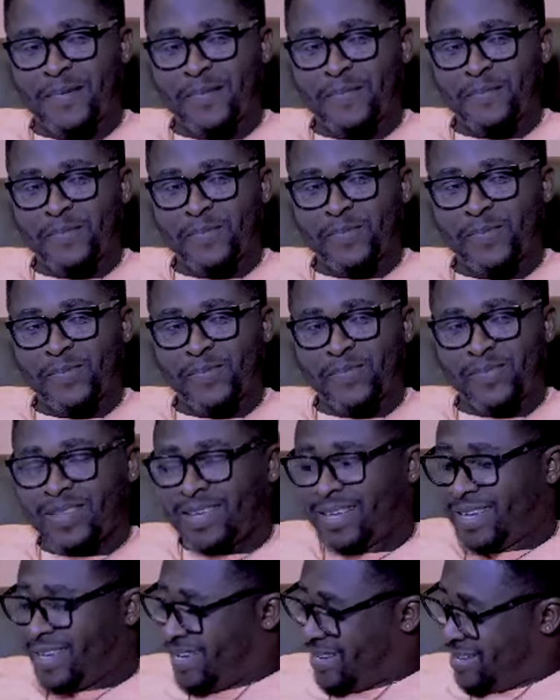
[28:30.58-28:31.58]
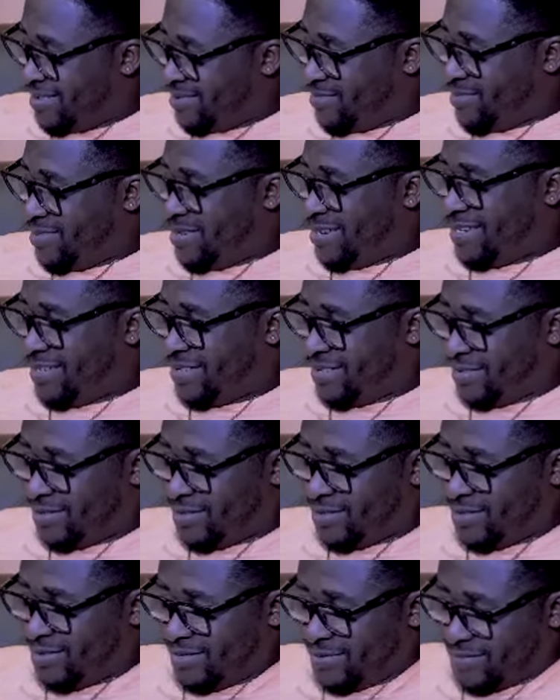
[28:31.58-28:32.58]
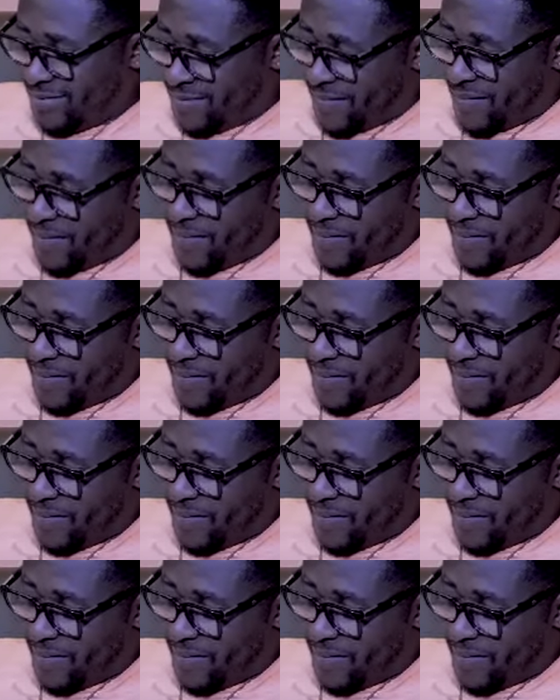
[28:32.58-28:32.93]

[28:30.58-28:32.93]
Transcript: bless you. Bless you too.